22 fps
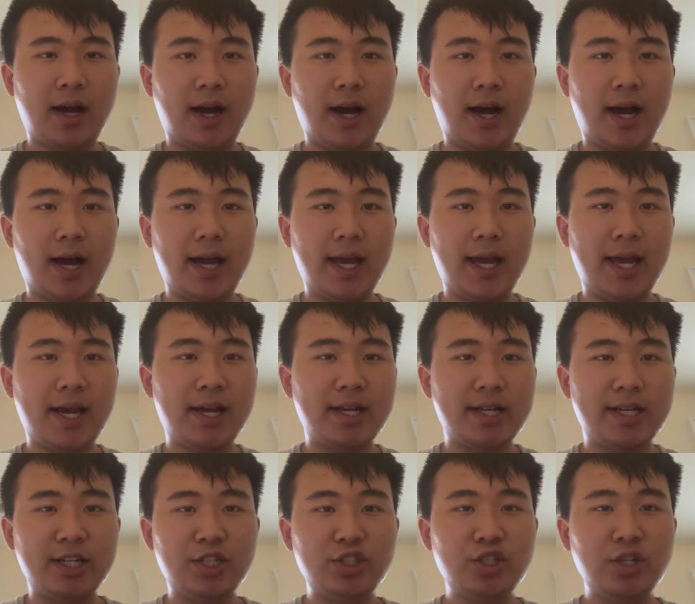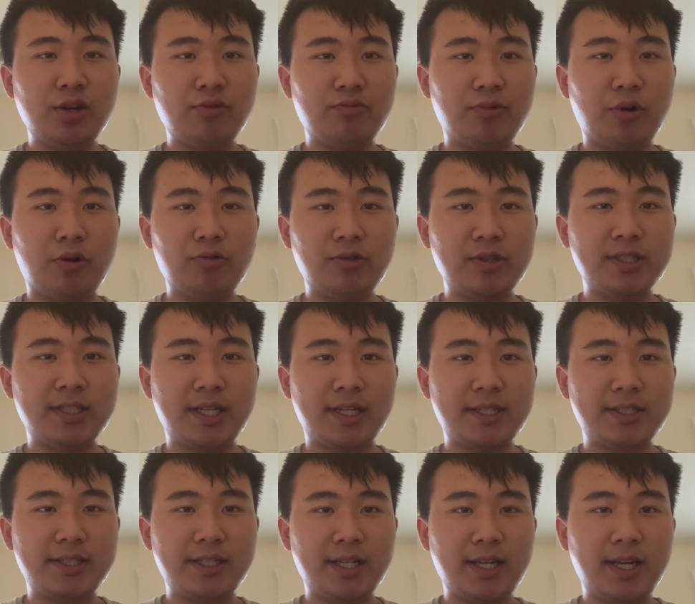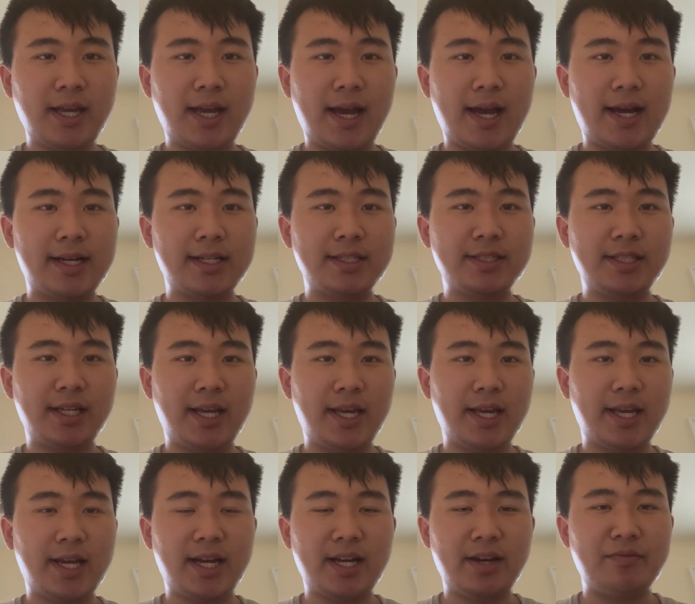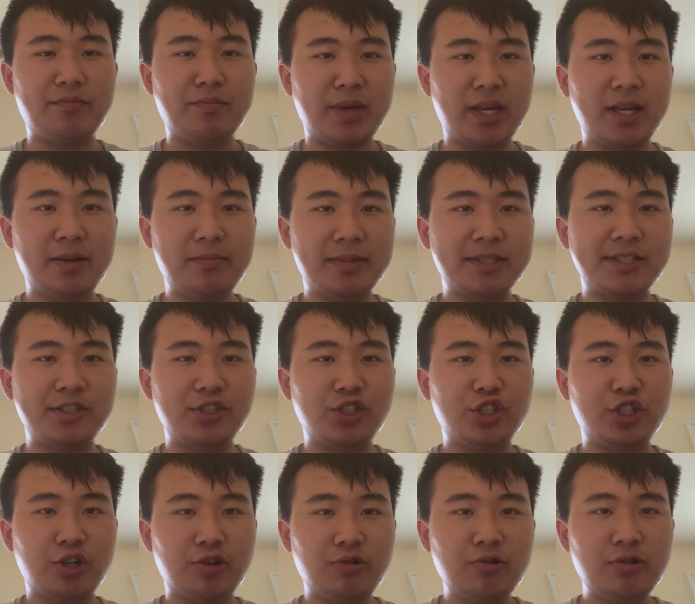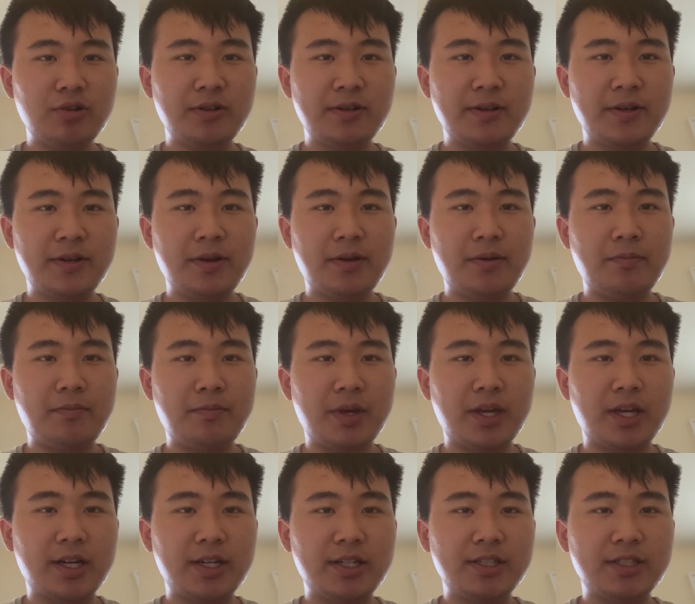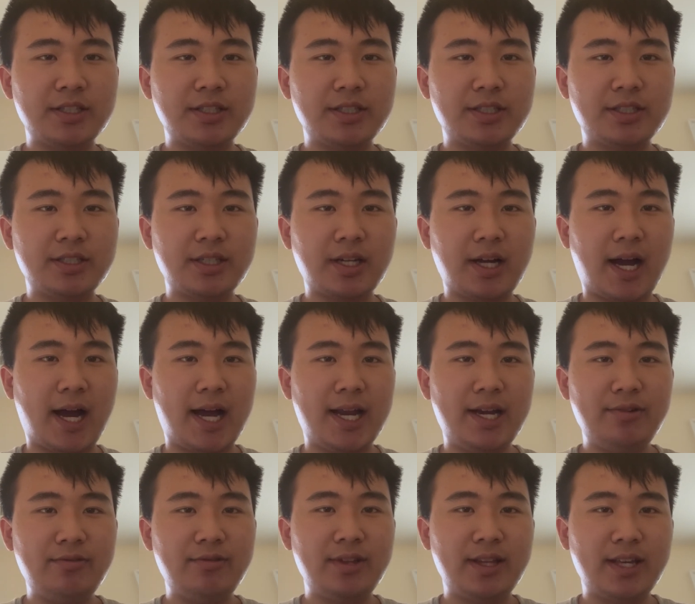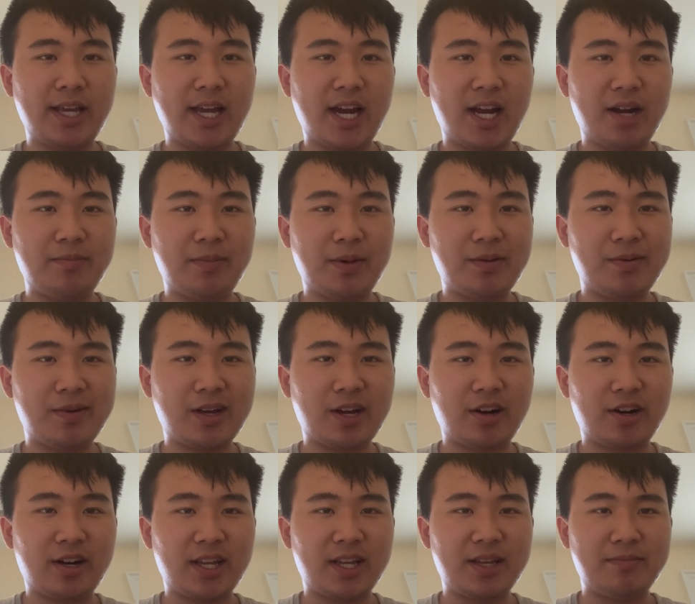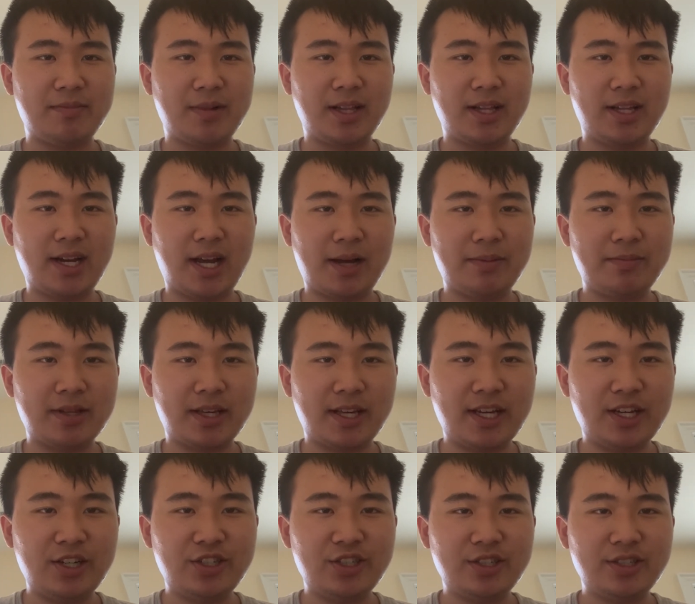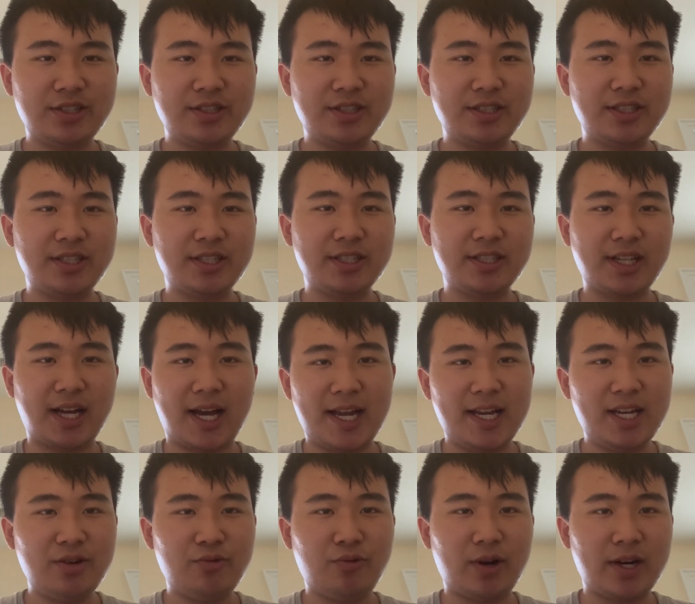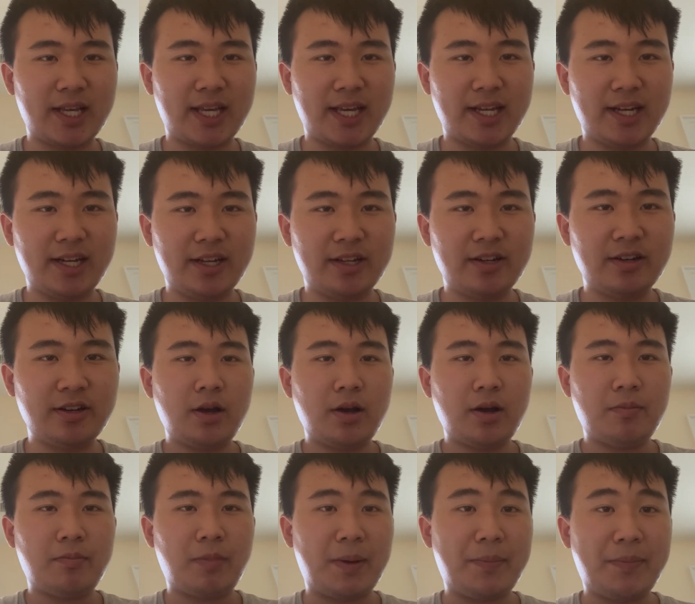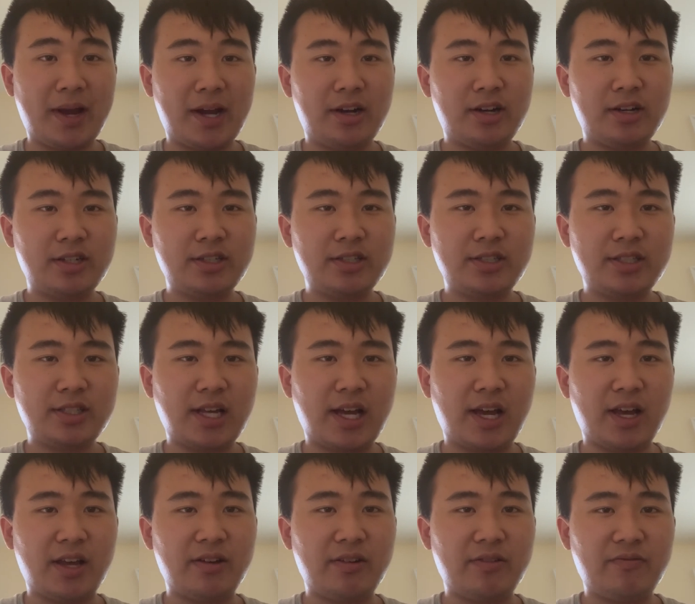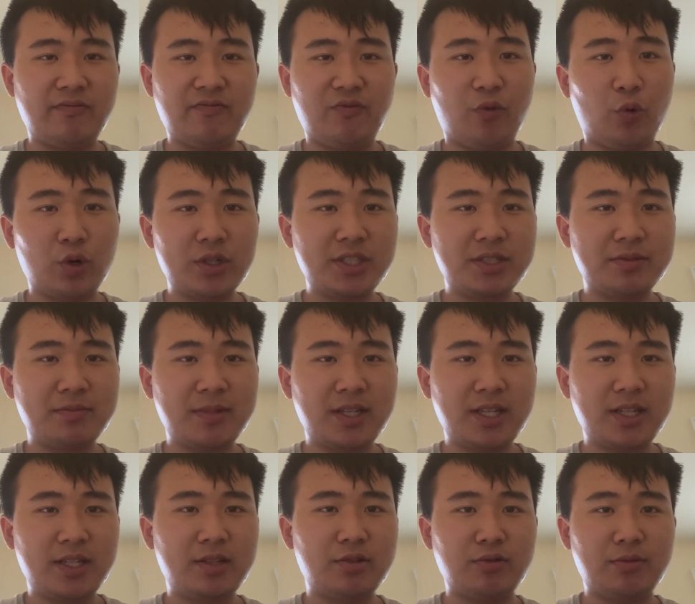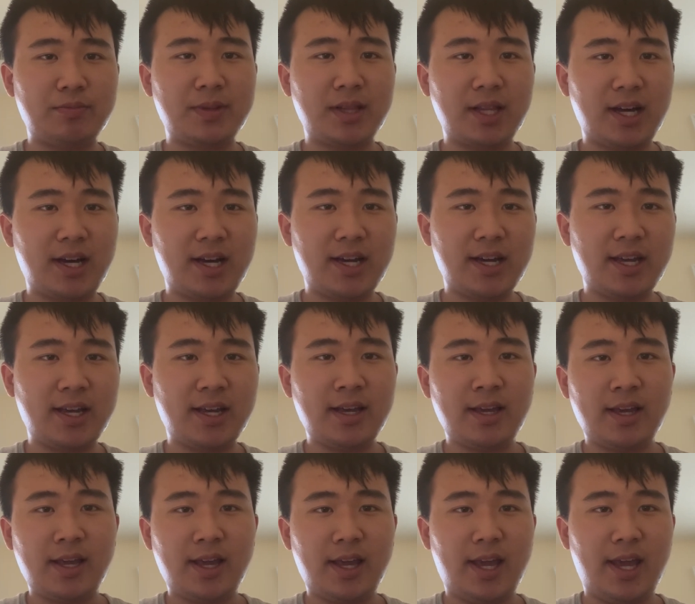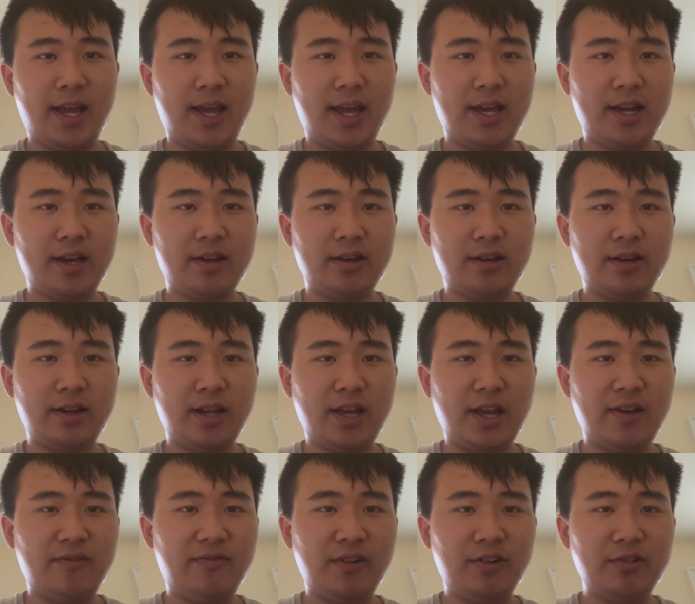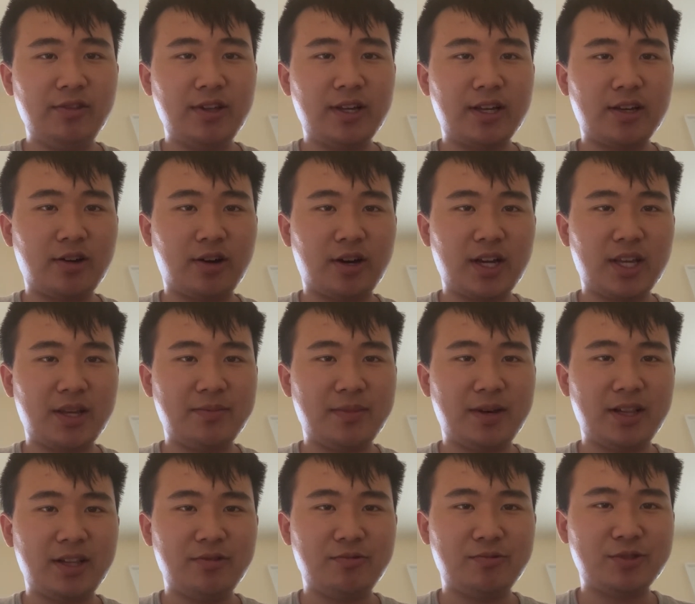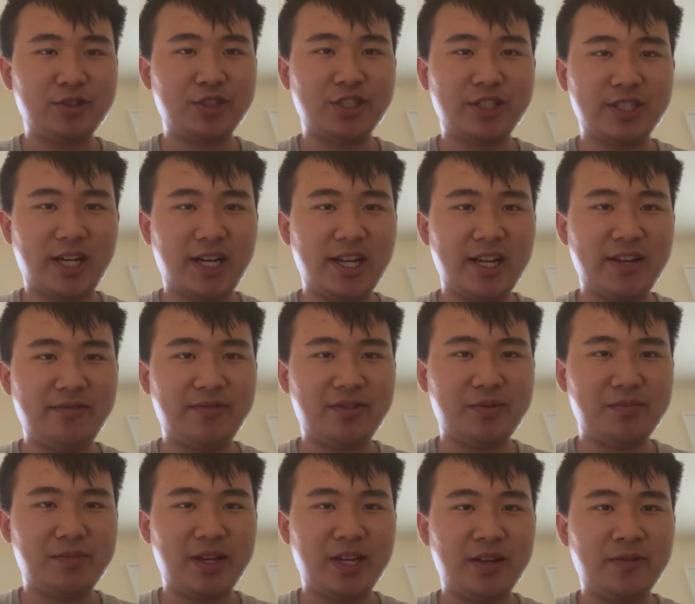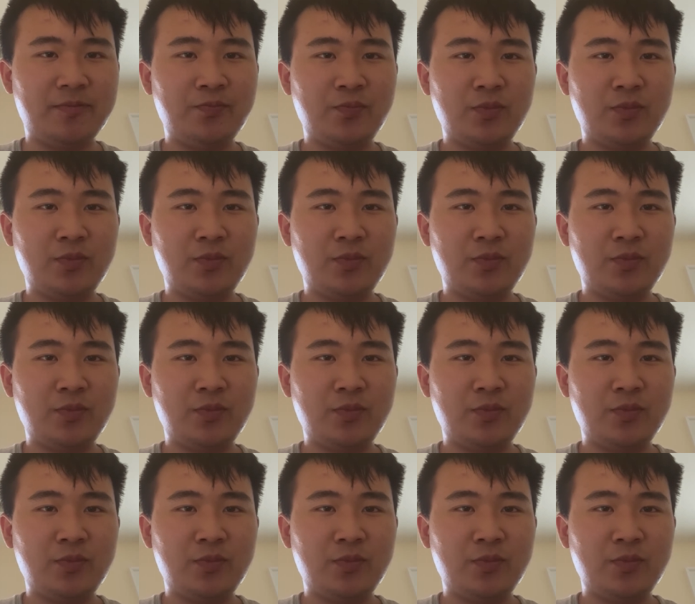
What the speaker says: I had initially wrote this essay as a kind of meme, as a joke, because I didn't really care about my Carnegie Mellon application since I didn't want to get in. My parents had forced me to apply, and it felt like Carnegie Mellon was just not it for me.